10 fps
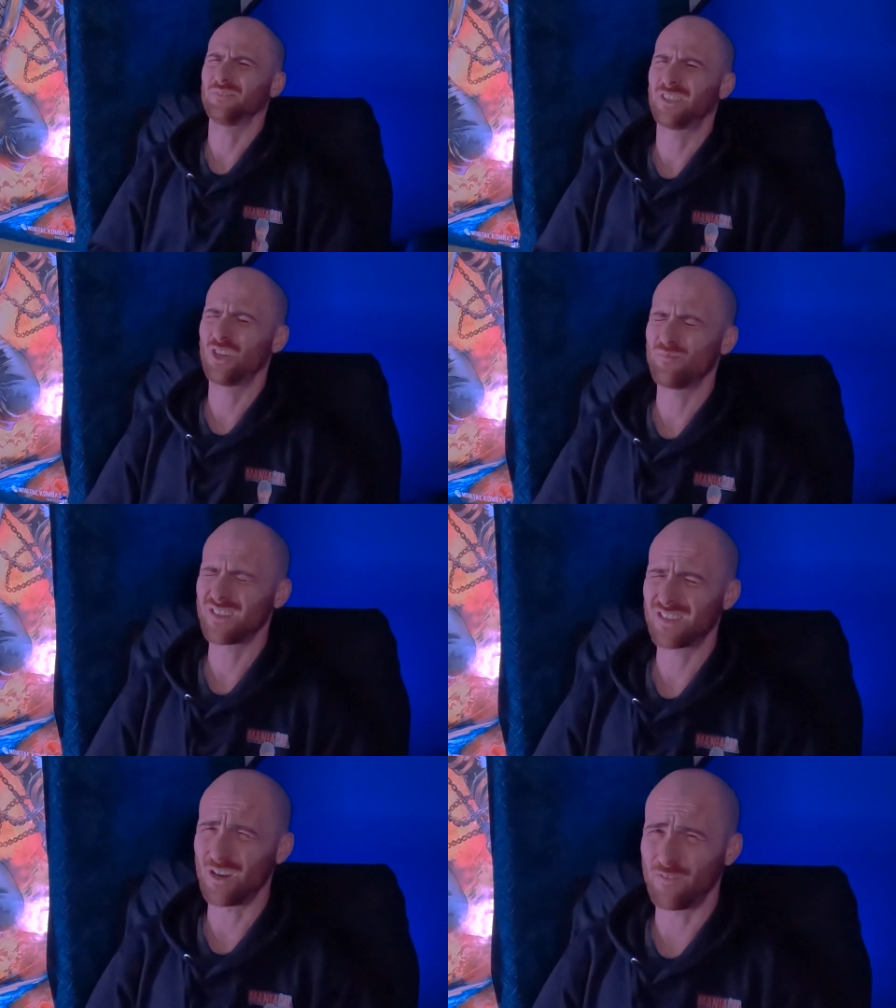kill
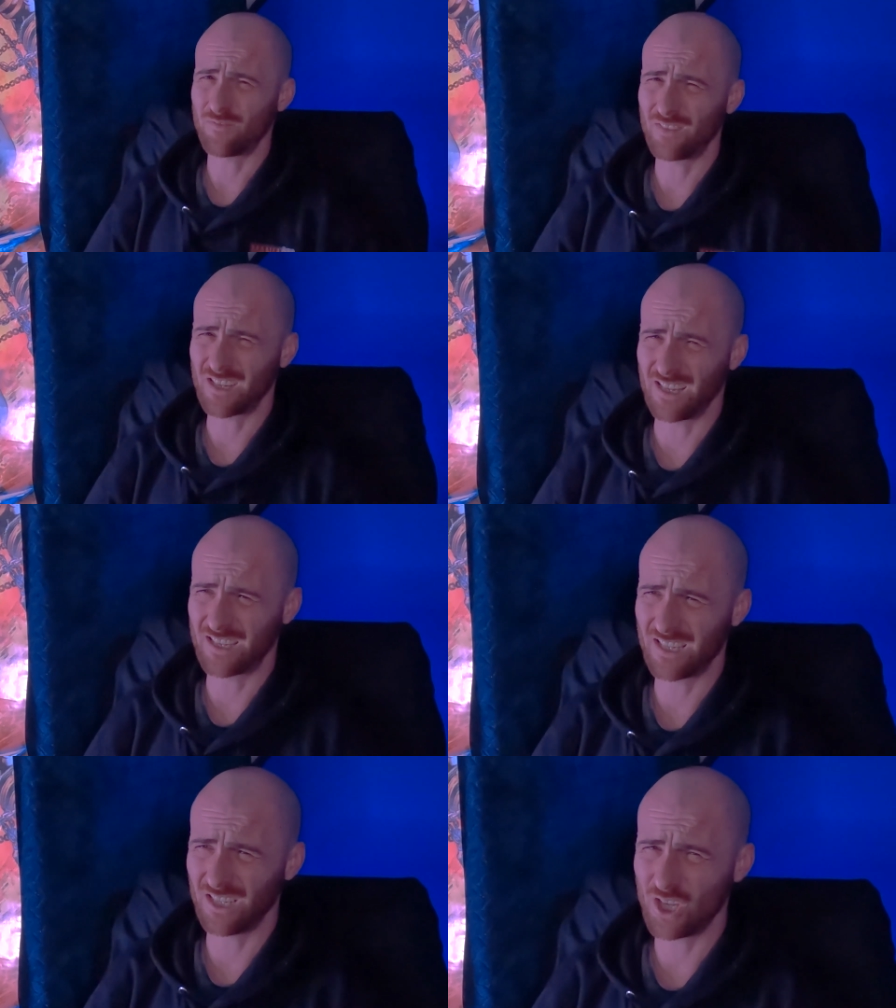myself, I'll fucking
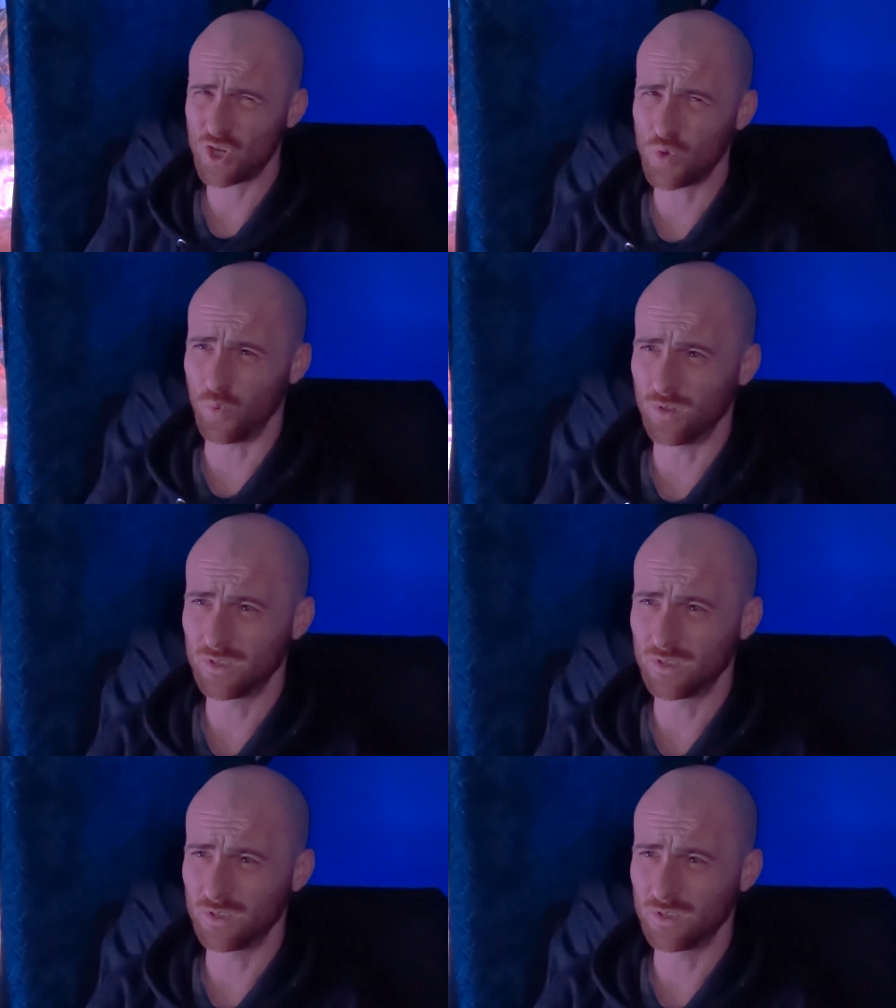kill you.